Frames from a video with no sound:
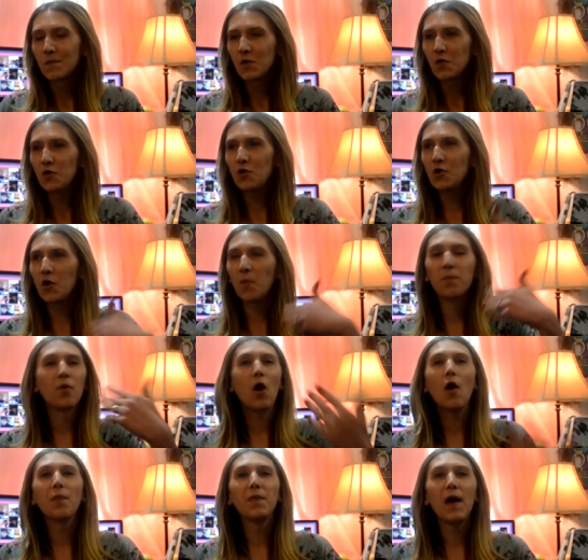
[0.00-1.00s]
you know,
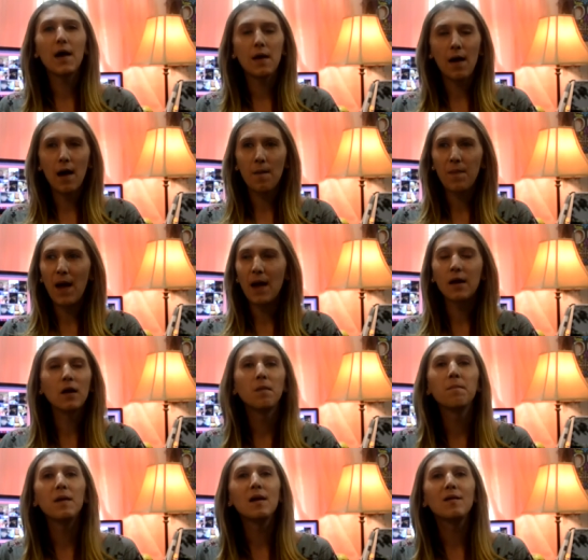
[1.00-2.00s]
brought that up, and it
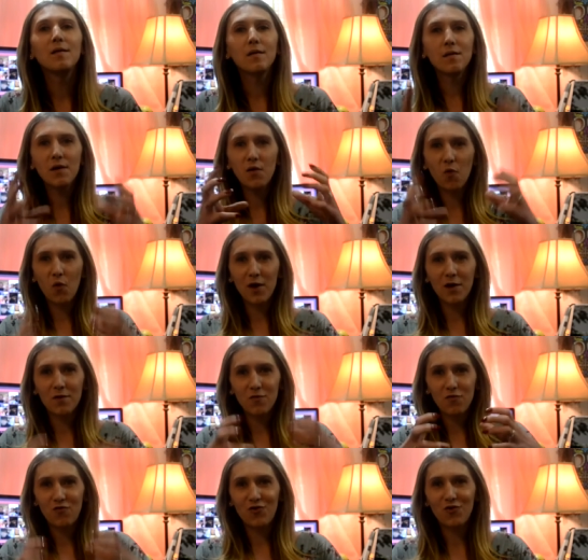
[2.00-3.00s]
immediately went
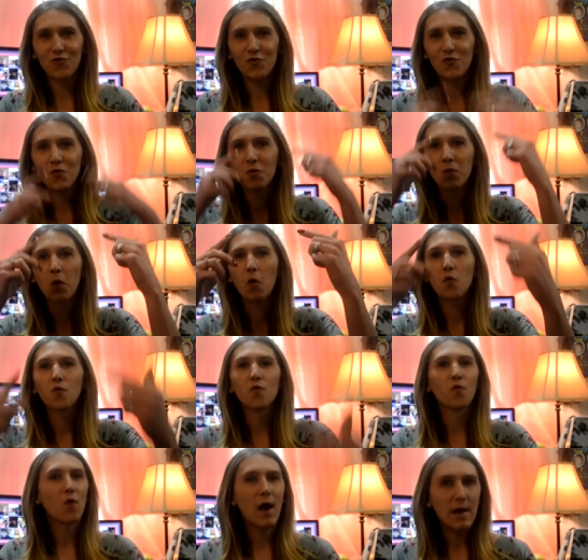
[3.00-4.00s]
to
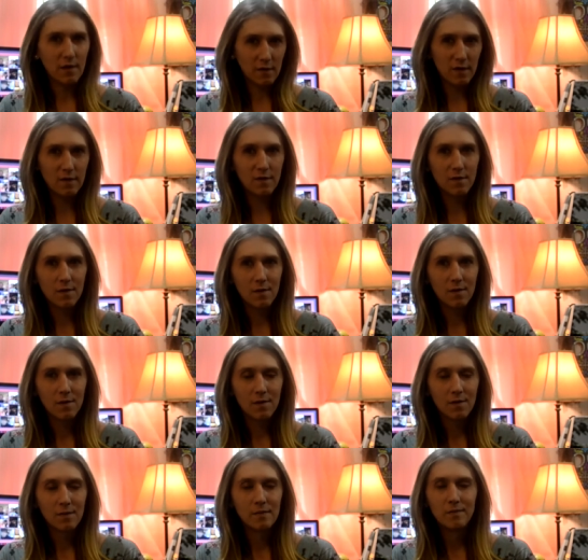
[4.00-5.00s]
race.
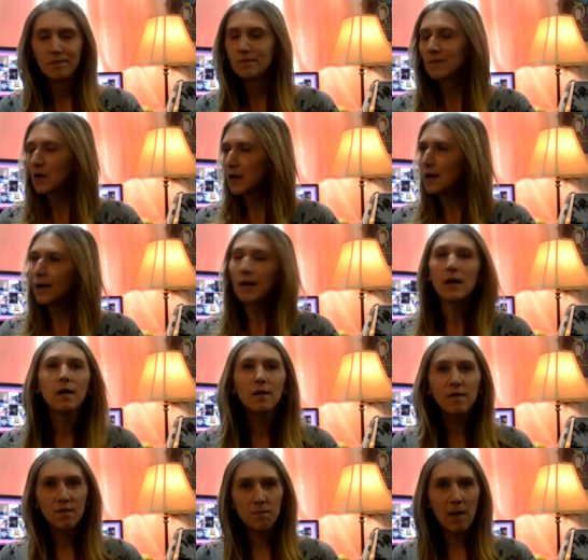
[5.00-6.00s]
In
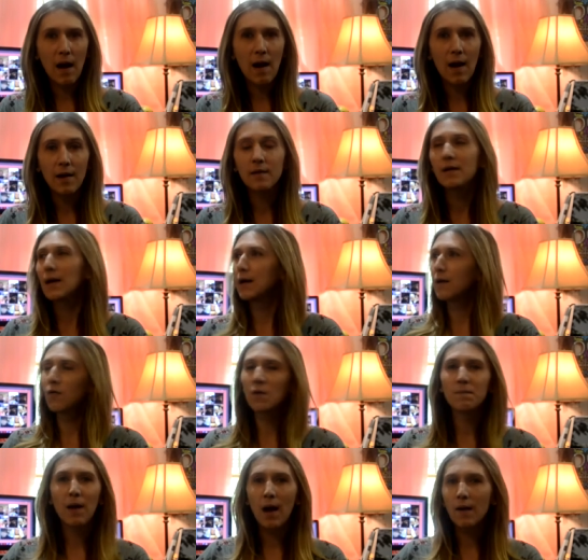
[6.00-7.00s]
his mind, and in the
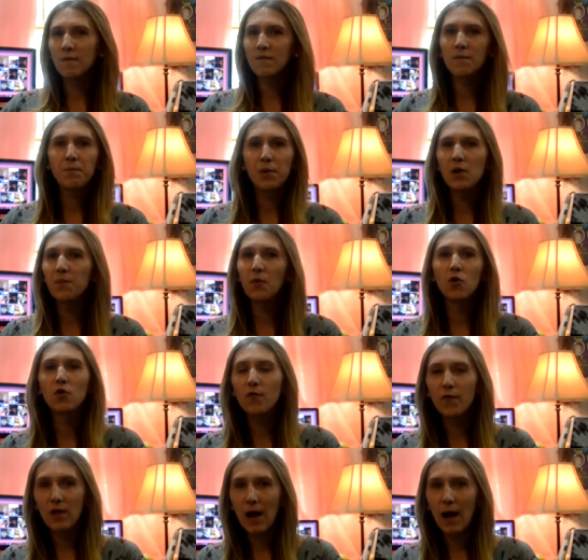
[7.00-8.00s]
minds of people who
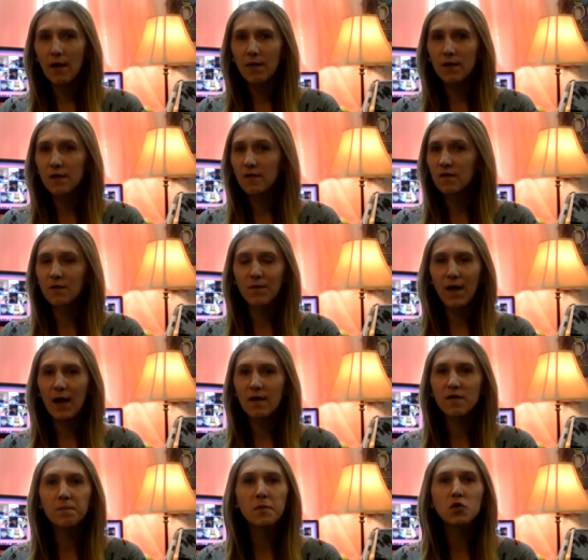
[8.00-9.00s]
fly this, the
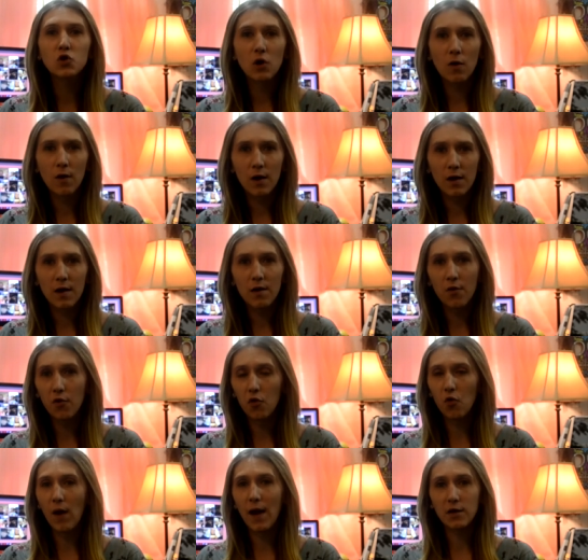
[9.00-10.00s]
vast majority
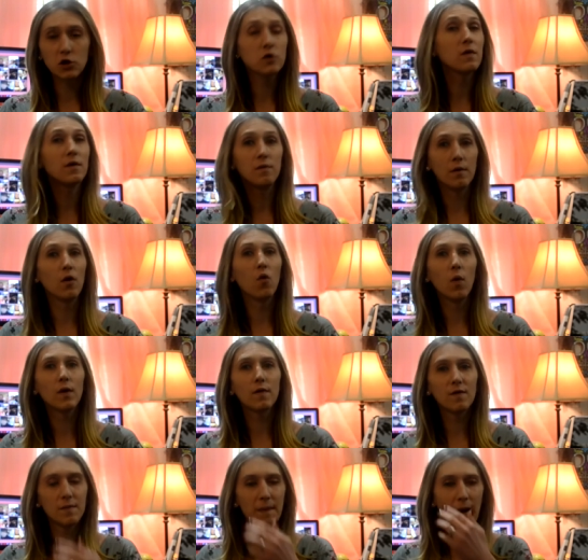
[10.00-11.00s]
who actually know what
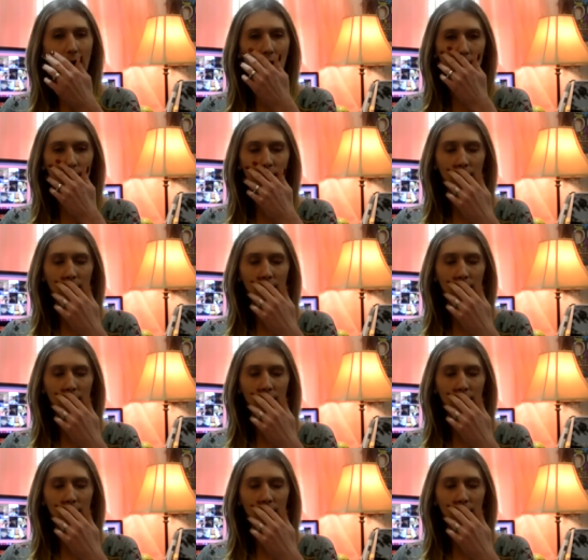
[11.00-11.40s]
it's about,